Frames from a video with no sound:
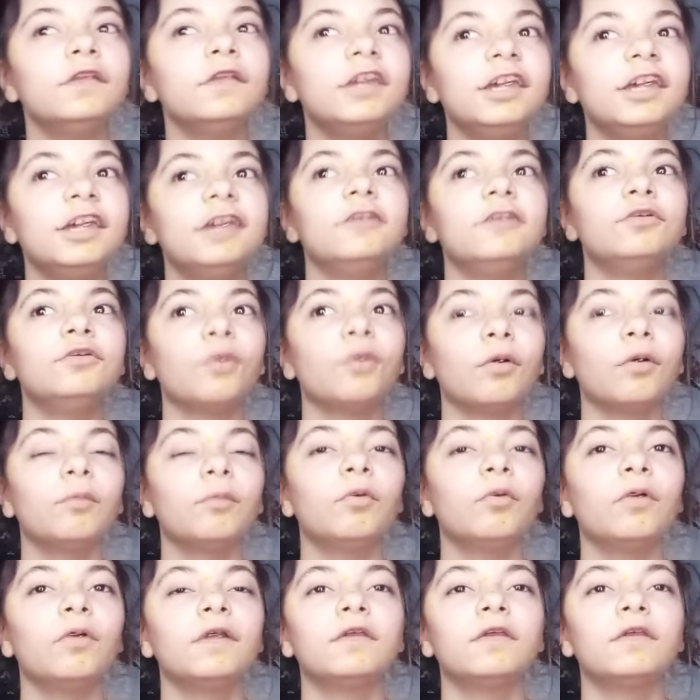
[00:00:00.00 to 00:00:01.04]
eat
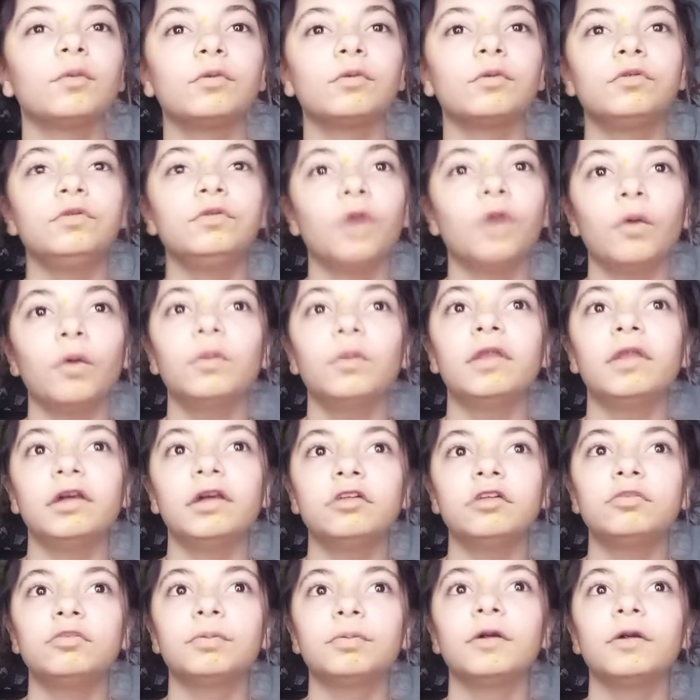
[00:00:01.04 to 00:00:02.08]
normal and there was no
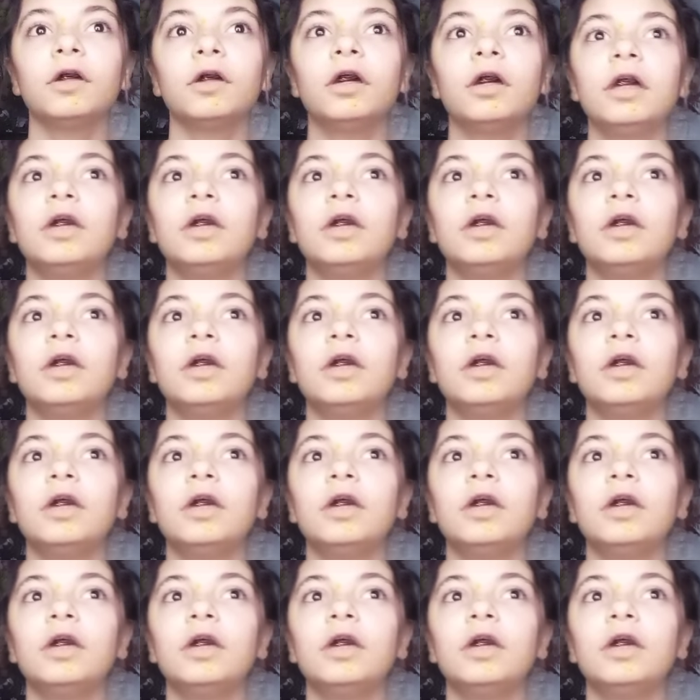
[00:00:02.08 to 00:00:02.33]
lisp.